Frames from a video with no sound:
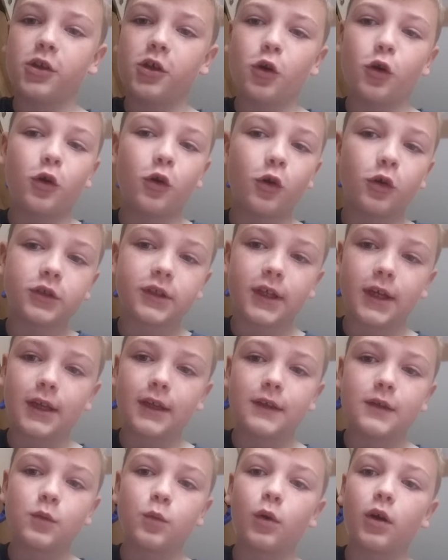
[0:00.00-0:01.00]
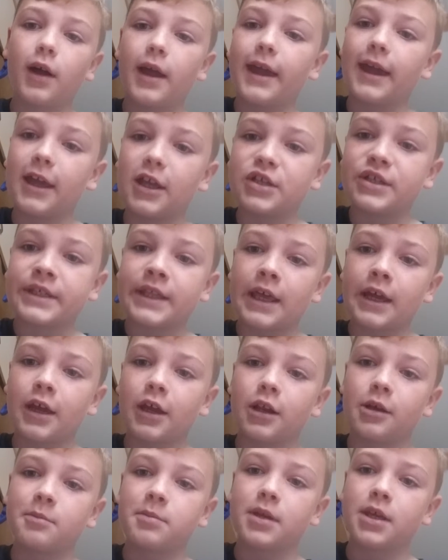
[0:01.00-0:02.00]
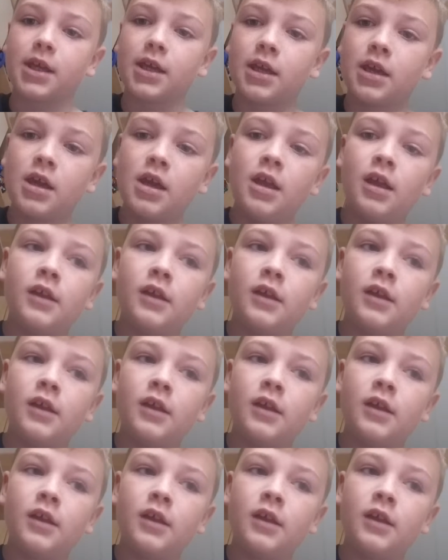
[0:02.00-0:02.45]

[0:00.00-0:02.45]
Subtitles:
your audience, what age they're going to be.